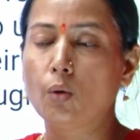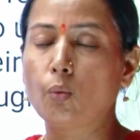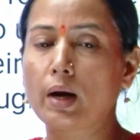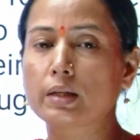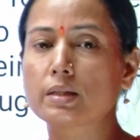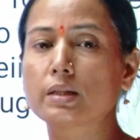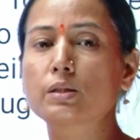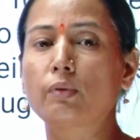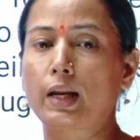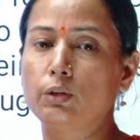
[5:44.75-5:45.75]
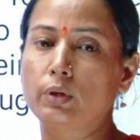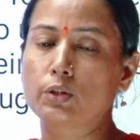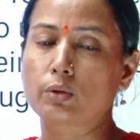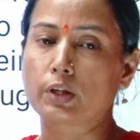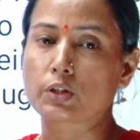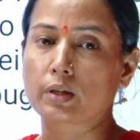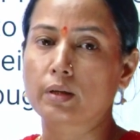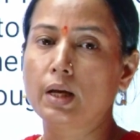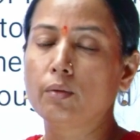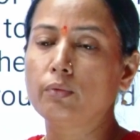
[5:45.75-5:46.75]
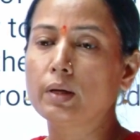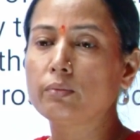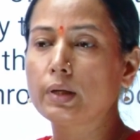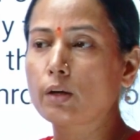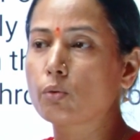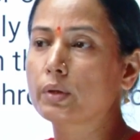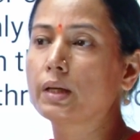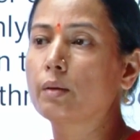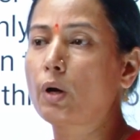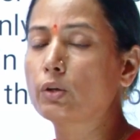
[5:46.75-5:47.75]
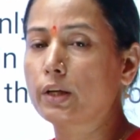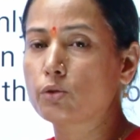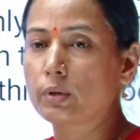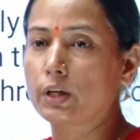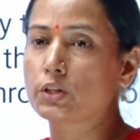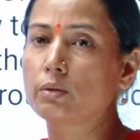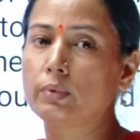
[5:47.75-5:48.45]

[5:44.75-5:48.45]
What is this value education? When we are talking about education,